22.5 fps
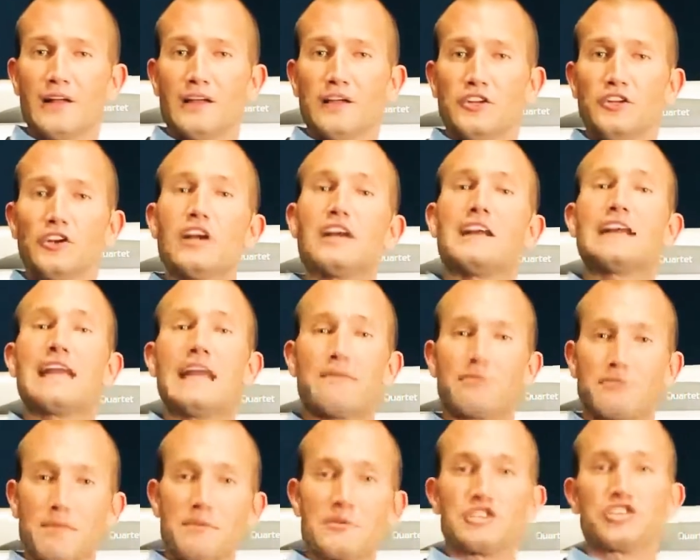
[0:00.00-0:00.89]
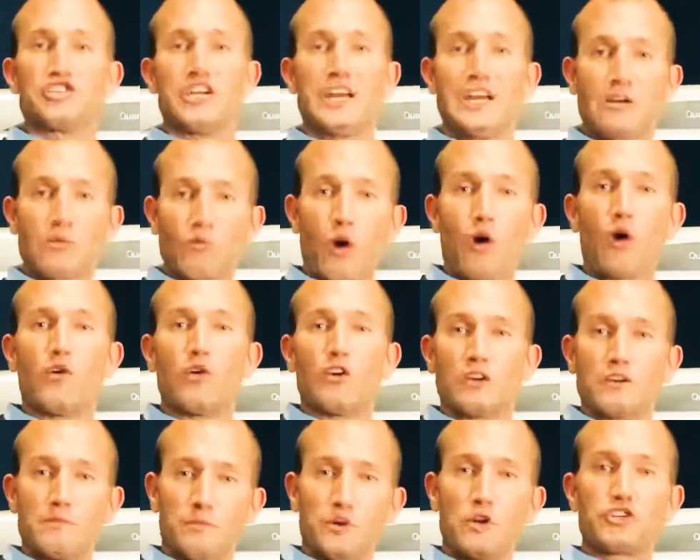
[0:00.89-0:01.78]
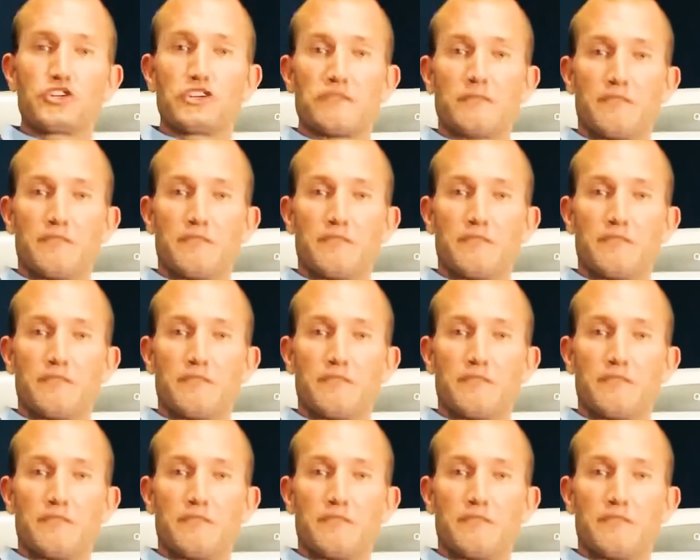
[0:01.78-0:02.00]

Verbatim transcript: You can keep the machine rolling, pushing